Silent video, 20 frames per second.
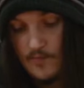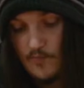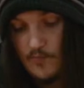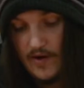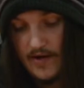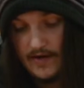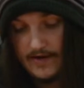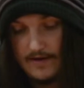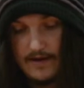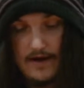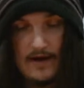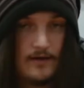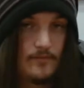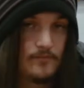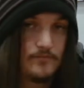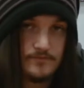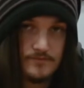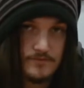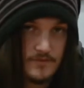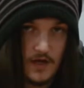But
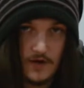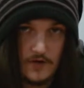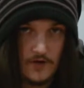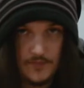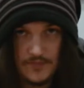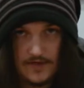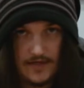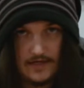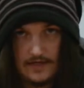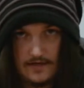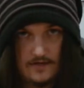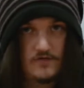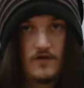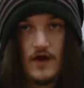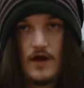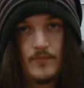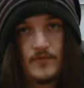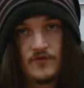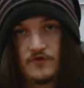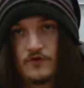I don't play any of the
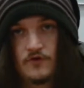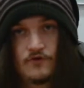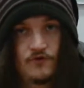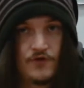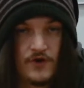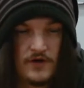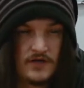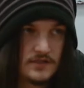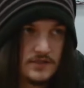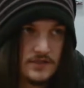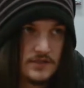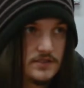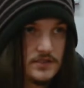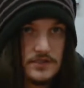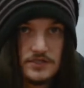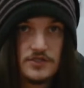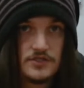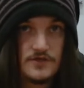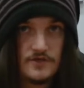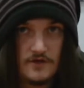Time Patrol trunks because
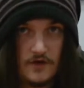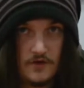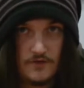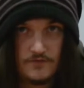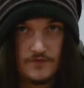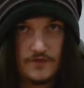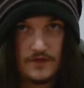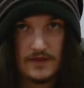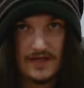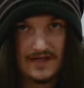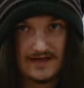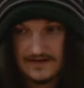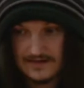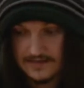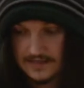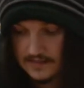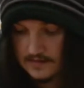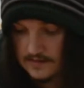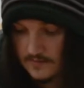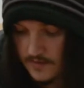I just don't feel like I
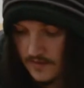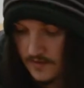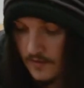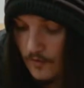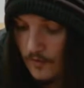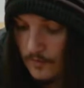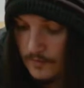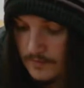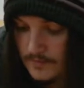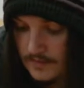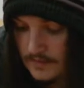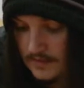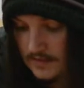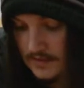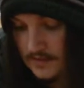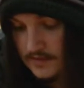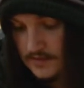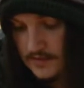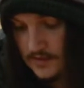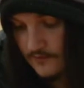need them at all.
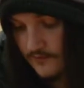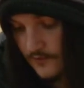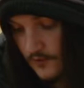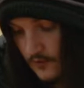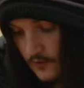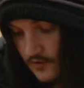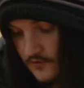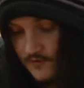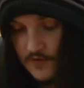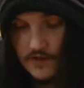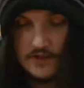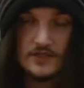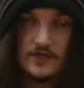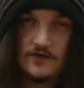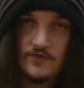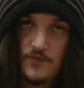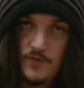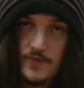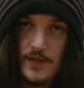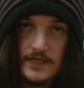So of course, first
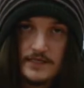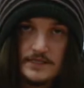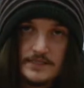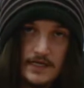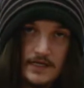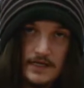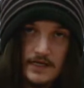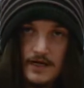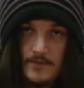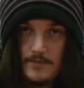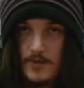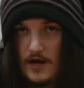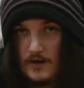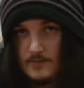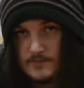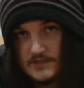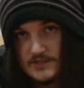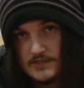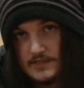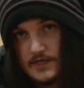off, we played 10k
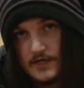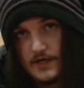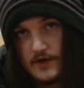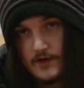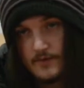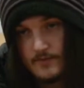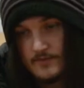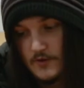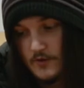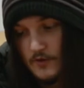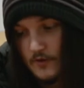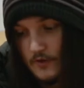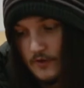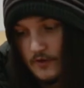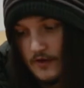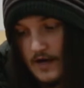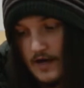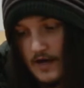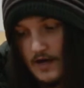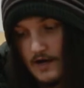pumps.
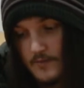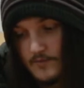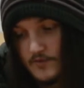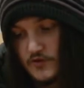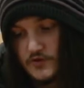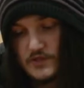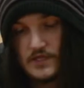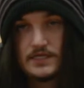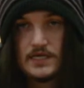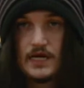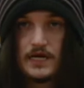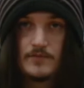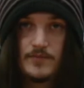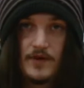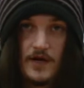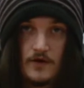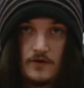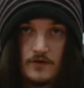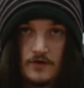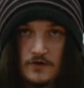Your boost attack
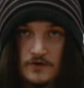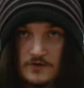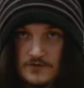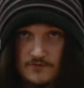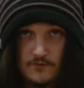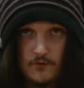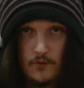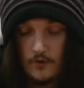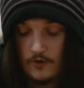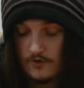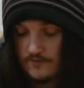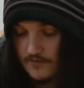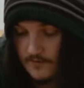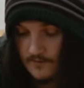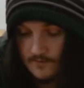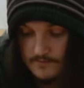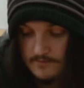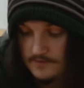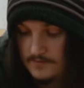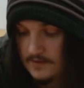Piccolos, 4 of
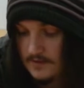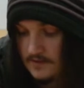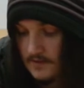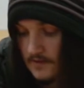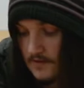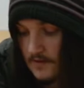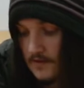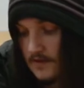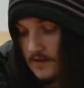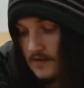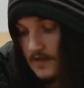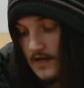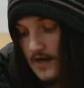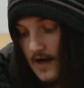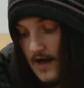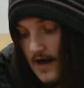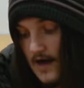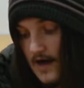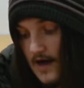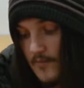them.
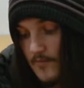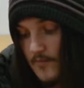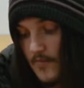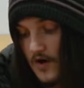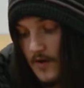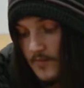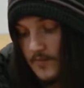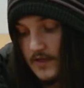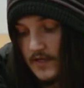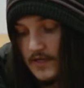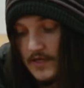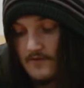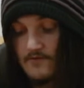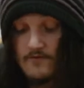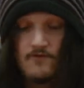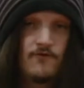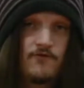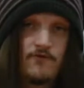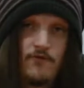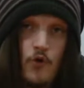I play
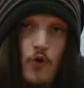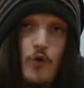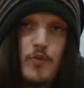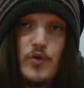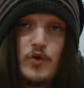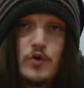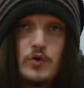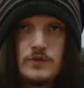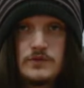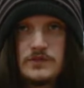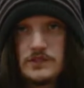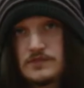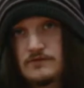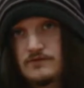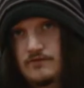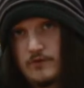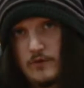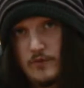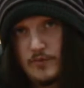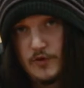4 boos,
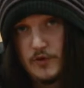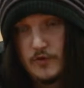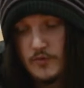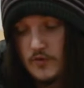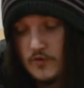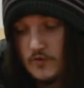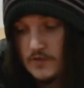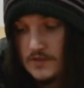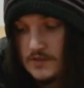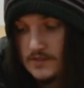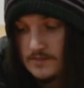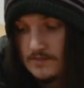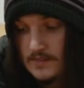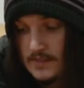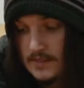4 blue boos.